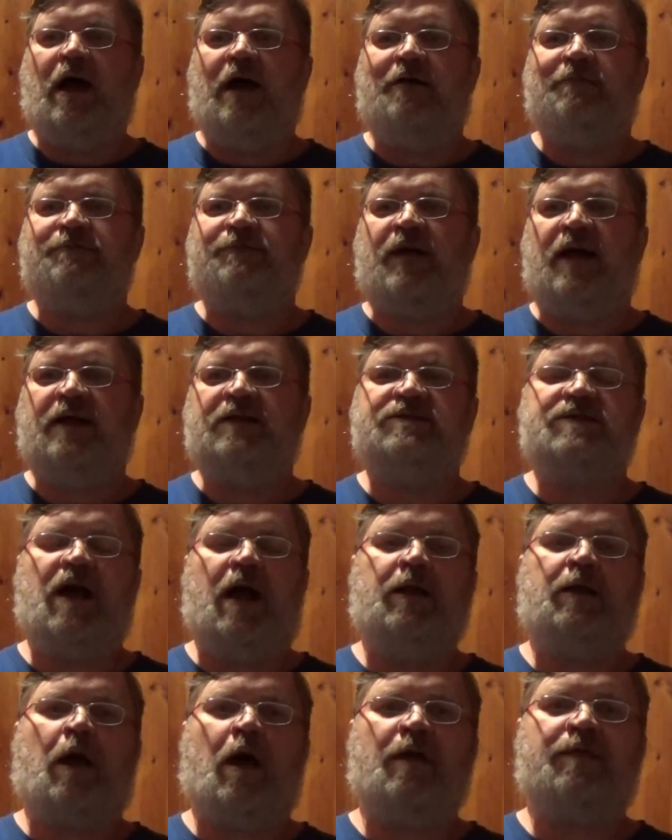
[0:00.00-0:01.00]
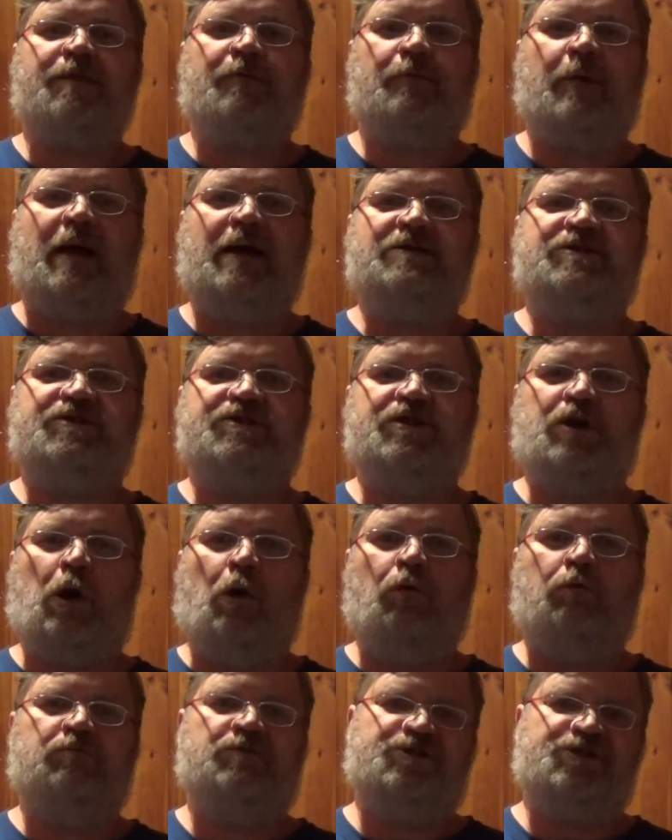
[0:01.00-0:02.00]
finds unauthorized
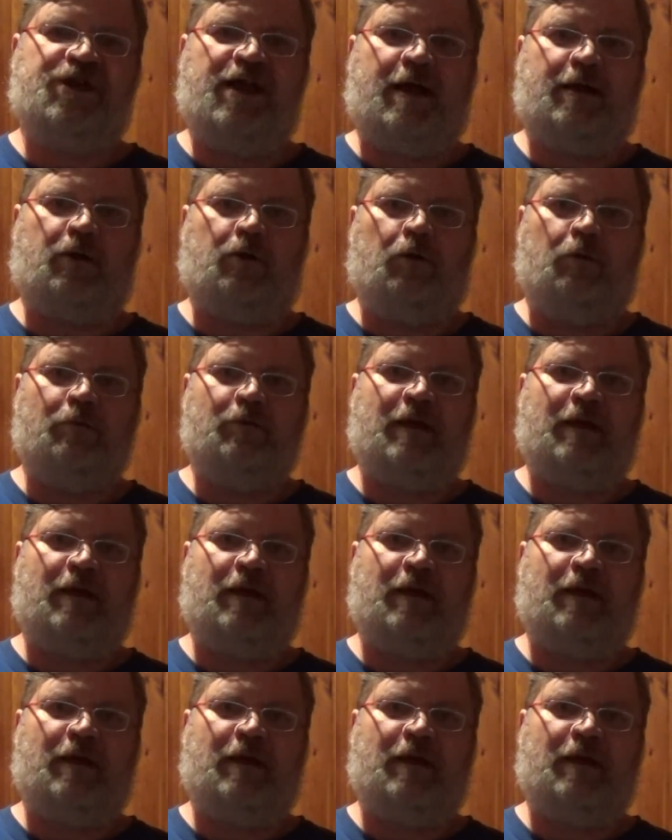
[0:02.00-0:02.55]
gold channel.